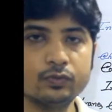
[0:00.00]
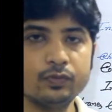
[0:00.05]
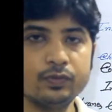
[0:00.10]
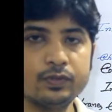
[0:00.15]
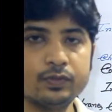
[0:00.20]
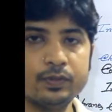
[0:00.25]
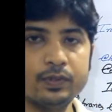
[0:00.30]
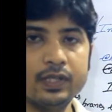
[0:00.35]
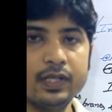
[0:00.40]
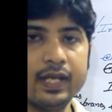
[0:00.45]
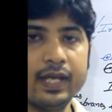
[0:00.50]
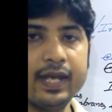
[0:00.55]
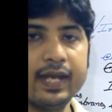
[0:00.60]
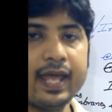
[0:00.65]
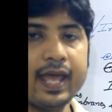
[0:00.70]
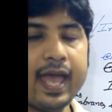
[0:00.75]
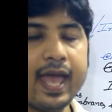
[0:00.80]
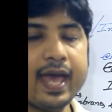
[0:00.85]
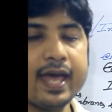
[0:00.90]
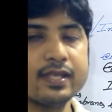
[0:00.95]
which will
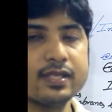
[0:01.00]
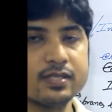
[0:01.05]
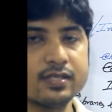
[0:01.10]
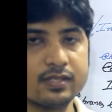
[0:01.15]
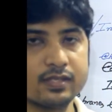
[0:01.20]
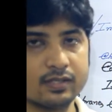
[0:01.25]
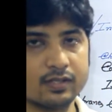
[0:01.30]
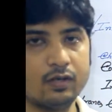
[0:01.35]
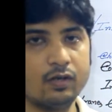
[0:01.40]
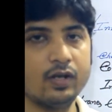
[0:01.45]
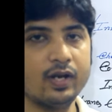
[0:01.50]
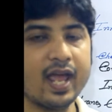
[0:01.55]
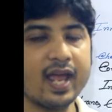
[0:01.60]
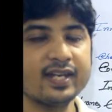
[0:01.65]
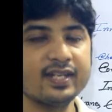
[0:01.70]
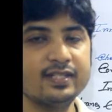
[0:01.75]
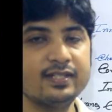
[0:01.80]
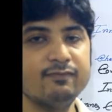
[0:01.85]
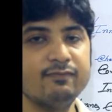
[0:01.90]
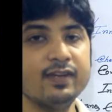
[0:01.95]
enhance or
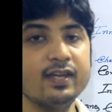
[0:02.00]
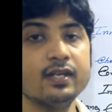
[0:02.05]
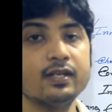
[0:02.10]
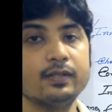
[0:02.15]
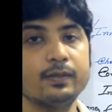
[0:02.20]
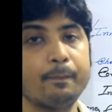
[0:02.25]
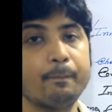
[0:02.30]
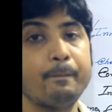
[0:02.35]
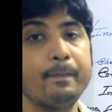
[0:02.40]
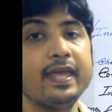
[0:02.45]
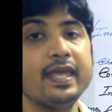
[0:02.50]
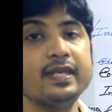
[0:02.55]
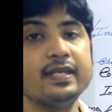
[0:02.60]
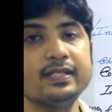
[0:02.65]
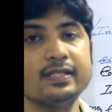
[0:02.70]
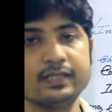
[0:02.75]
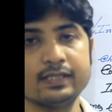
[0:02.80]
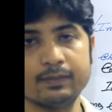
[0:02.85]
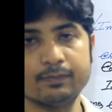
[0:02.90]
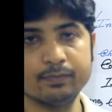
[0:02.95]
activate the pain
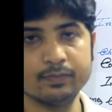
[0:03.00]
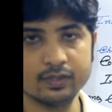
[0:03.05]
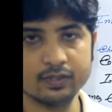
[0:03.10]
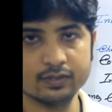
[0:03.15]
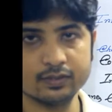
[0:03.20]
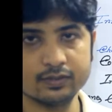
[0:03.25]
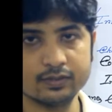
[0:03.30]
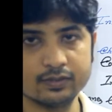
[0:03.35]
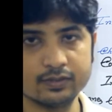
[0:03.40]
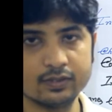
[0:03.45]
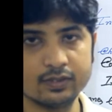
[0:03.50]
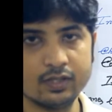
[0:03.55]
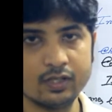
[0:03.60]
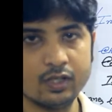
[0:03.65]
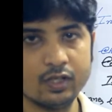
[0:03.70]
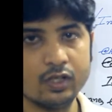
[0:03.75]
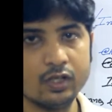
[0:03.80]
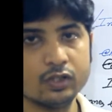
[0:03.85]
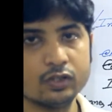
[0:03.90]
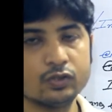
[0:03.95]
receptors.
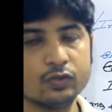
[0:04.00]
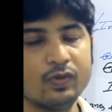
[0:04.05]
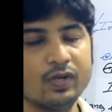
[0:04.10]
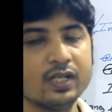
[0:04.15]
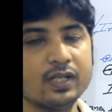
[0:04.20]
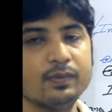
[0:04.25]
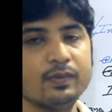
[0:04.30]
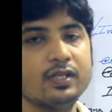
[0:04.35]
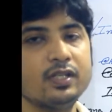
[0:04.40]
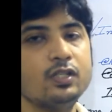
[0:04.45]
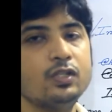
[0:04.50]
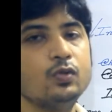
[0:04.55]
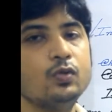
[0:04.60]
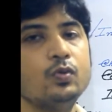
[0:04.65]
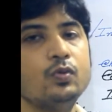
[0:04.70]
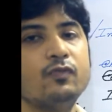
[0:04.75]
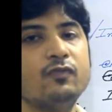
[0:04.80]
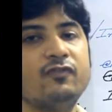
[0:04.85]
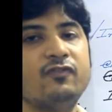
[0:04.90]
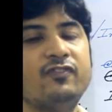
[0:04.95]
So whatever
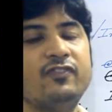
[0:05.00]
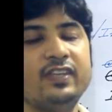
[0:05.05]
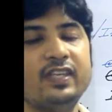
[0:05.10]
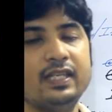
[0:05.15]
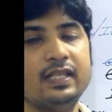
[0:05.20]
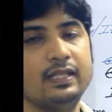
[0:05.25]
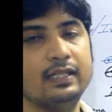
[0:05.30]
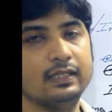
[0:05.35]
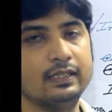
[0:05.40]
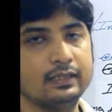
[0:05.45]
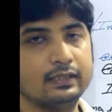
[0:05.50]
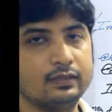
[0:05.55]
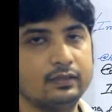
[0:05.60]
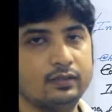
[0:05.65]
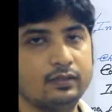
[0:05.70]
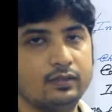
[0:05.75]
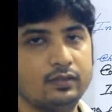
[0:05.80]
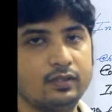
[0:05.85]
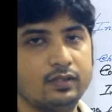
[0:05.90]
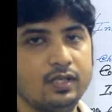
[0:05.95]
you feel
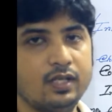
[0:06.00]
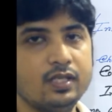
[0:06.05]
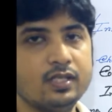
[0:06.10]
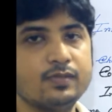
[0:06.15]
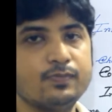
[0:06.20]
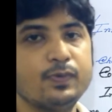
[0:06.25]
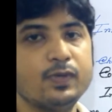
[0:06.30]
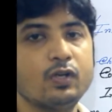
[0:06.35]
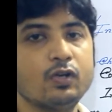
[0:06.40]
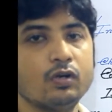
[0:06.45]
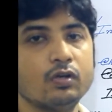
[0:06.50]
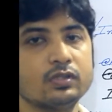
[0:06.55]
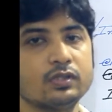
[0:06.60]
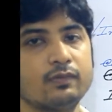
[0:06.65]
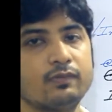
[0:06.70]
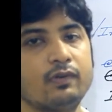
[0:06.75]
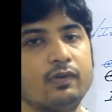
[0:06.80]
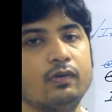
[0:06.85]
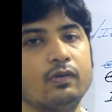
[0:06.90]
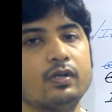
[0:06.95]
is because
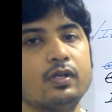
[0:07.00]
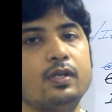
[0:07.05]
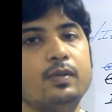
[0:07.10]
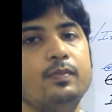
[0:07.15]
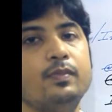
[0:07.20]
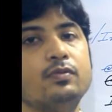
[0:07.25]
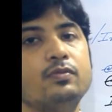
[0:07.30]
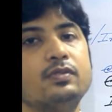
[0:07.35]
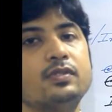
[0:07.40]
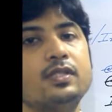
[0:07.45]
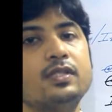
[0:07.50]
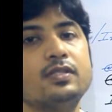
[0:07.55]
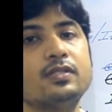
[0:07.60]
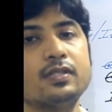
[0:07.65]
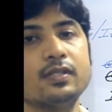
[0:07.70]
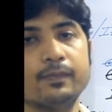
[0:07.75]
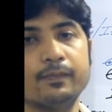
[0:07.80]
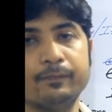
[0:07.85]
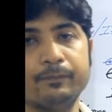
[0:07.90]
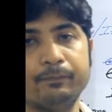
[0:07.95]
of our immune
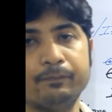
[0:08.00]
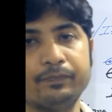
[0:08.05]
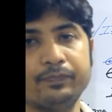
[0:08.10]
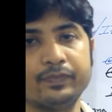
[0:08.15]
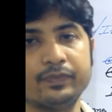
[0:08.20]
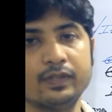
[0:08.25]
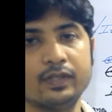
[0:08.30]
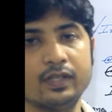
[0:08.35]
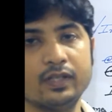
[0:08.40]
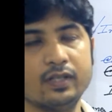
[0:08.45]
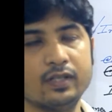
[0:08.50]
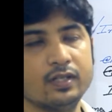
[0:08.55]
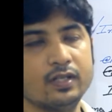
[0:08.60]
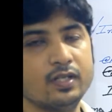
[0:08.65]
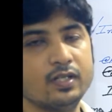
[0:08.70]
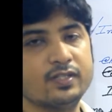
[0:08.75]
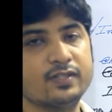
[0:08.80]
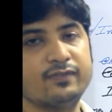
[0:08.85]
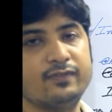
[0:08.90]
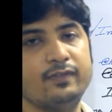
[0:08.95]
system.
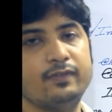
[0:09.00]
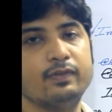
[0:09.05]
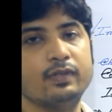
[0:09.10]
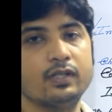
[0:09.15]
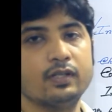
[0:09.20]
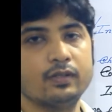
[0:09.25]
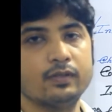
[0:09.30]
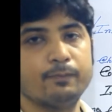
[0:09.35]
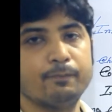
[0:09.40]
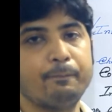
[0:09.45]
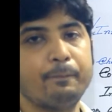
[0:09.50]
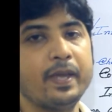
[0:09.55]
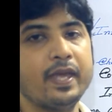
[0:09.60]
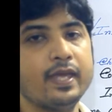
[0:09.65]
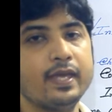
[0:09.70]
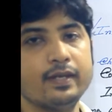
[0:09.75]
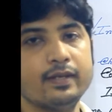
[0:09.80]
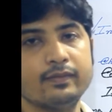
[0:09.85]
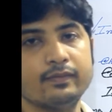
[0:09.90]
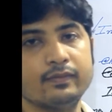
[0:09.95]
It's fever,
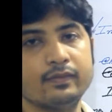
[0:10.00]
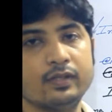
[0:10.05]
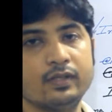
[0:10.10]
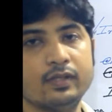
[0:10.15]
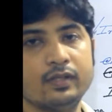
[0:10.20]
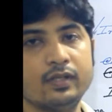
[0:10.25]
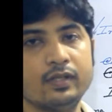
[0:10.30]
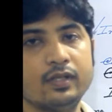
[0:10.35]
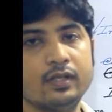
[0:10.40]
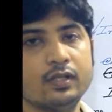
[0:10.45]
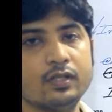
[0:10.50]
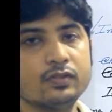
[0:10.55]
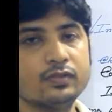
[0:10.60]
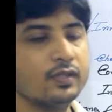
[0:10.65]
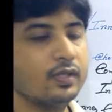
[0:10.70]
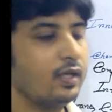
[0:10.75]
pain. So